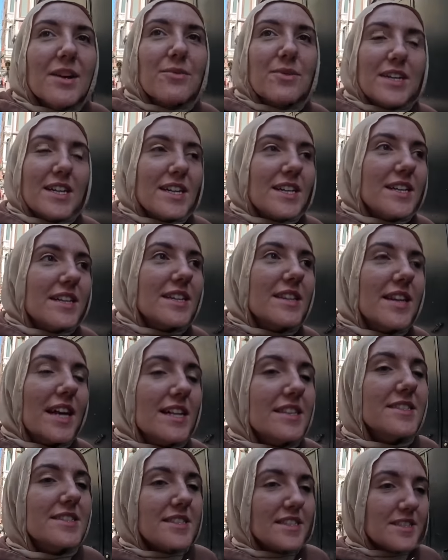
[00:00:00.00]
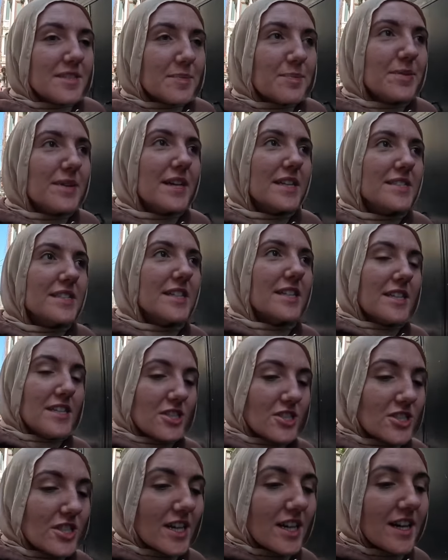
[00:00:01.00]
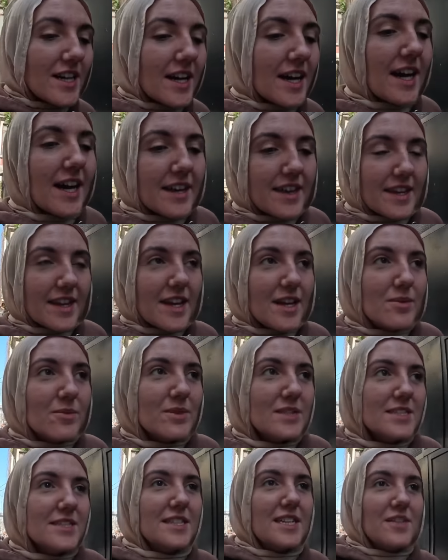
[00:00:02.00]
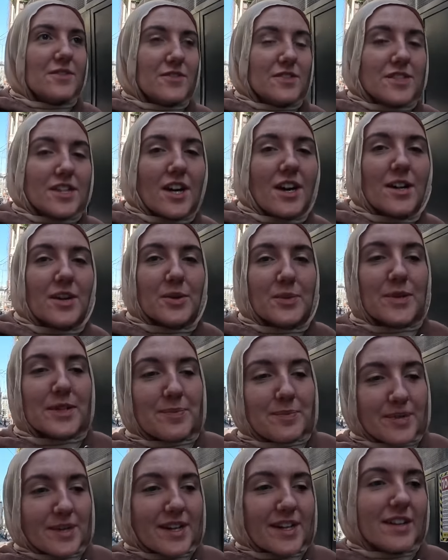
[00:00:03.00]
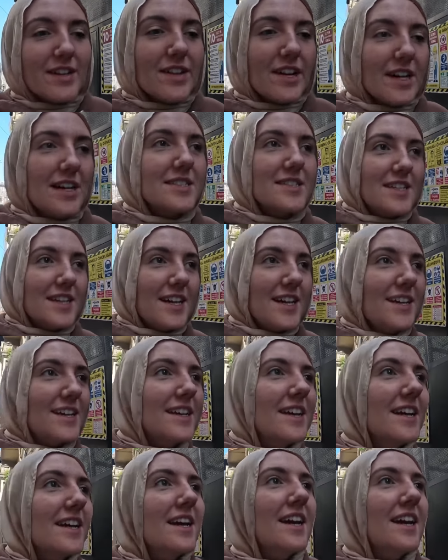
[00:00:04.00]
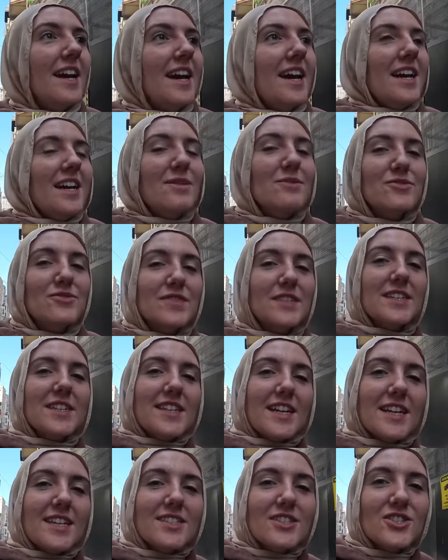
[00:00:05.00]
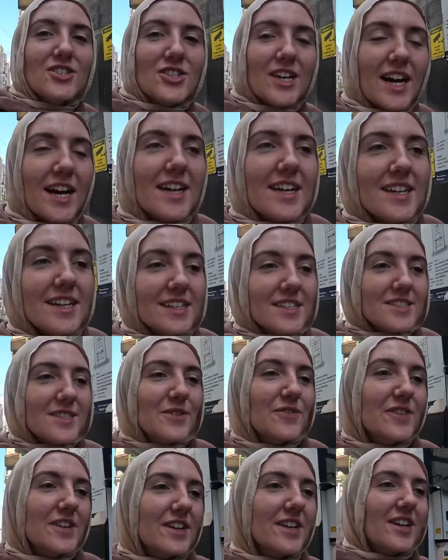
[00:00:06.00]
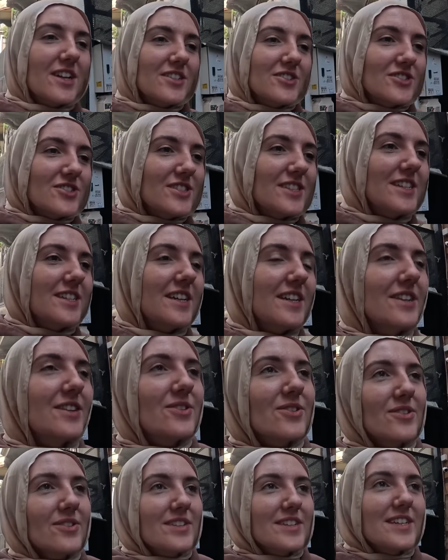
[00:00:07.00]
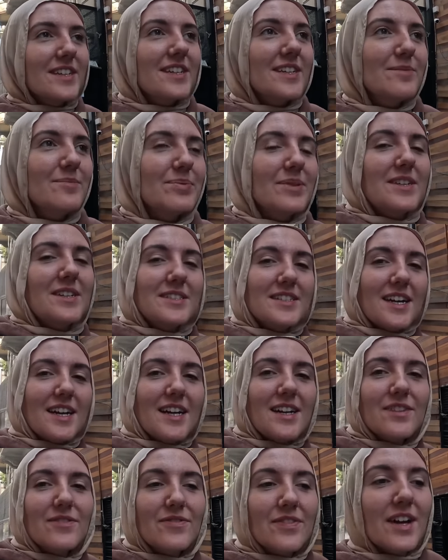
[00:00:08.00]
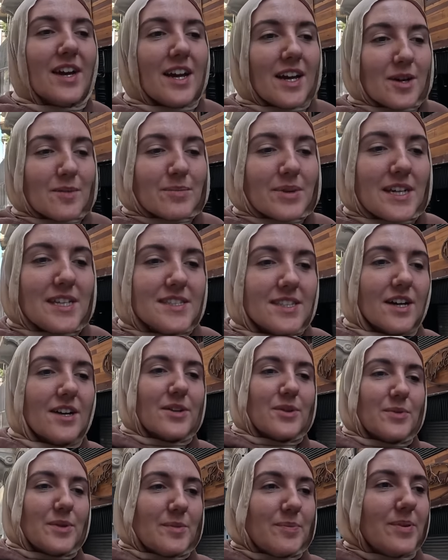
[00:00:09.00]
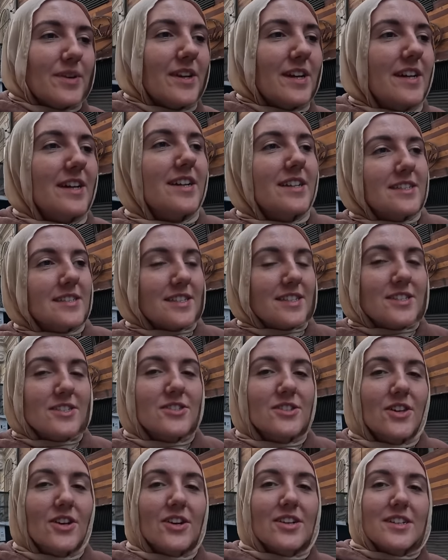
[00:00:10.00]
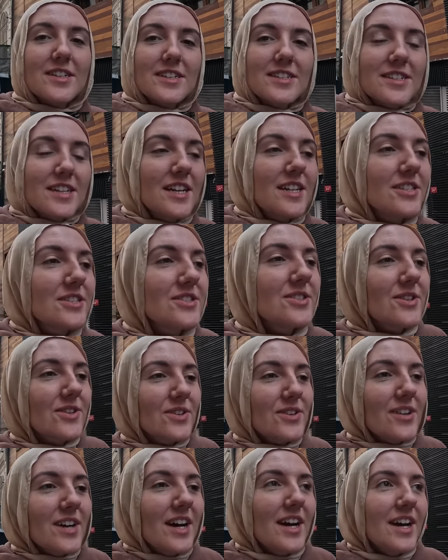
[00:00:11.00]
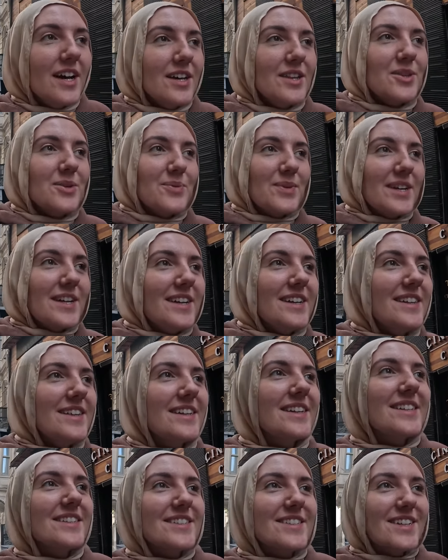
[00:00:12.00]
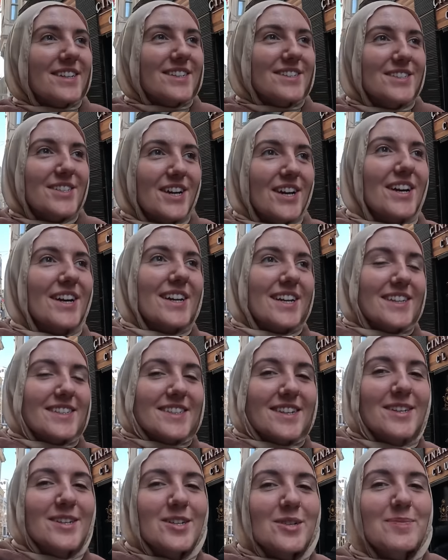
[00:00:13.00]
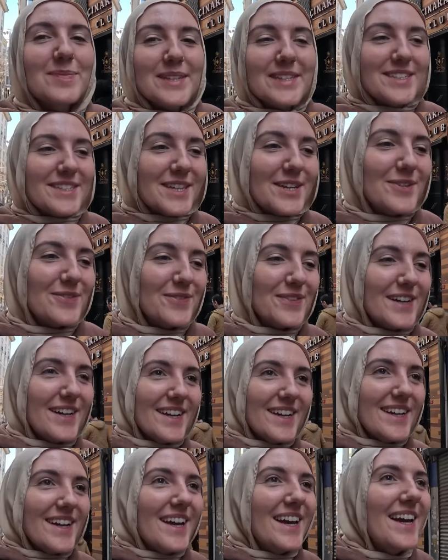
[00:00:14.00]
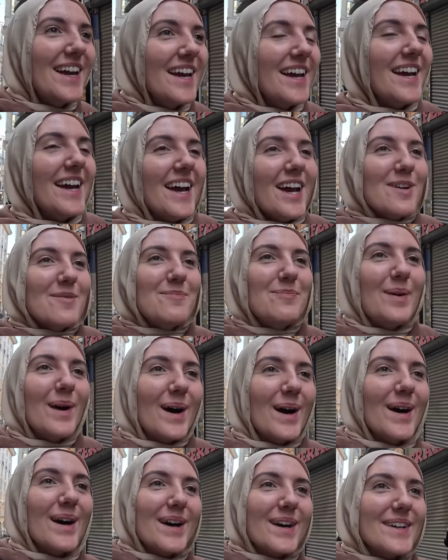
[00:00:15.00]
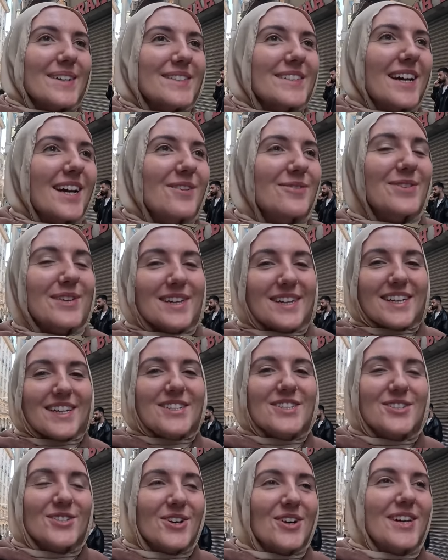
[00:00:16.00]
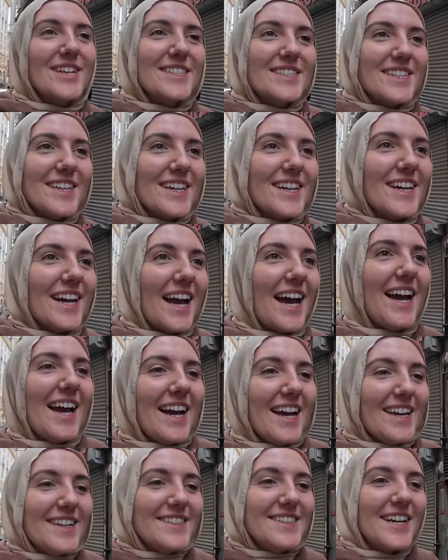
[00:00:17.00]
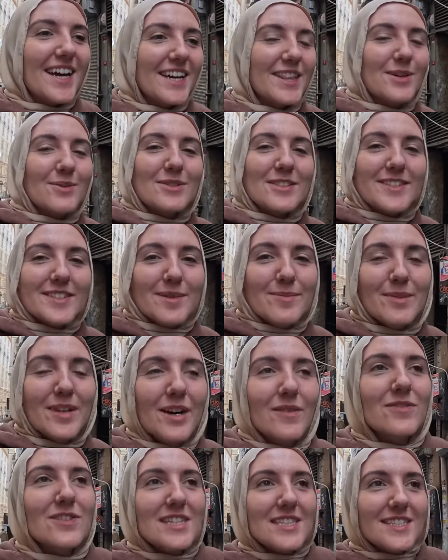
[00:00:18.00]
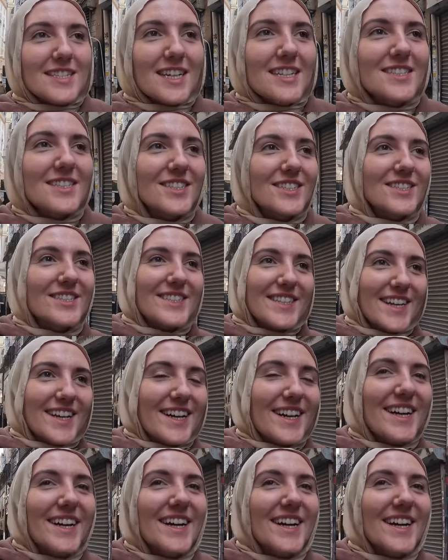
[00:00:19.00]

We then stayed to pray Isha and then we stayed for Tarawih prayer last night. It was really nice to try it in a different country. The only place I have prayed Tarawih prayer is in Scotland, so the way that it's done in Turkey is a little bit different, but I really enjoyed it and there were some lovely sisters there.